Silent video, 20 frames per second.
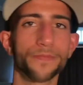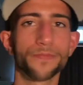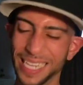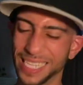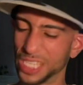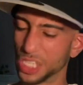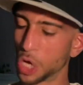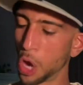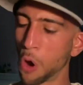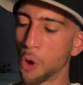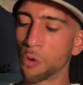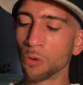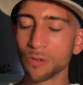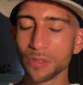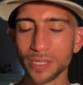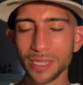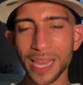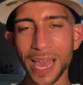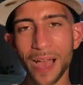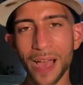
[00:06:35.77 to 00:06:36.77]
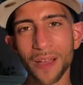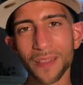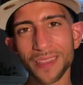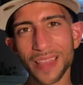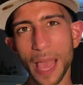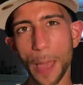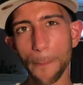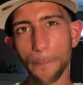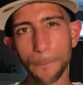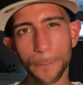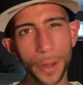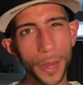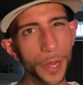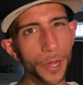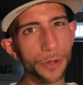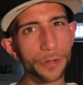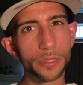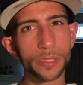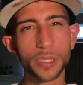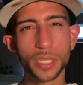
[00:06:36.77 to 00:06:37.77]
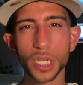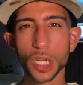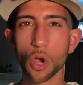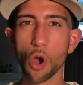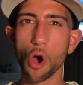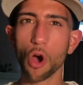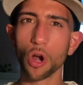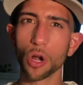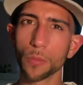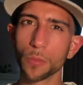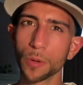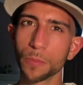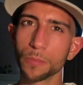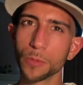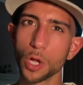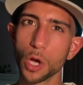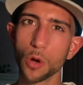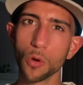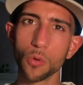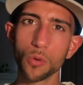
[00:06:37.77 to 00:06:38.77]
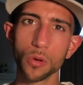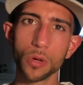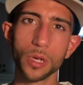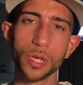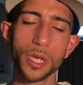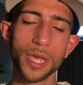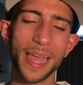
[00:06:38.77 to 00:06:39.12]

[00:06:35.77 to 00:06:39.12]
It tones down that piercing cardamom note,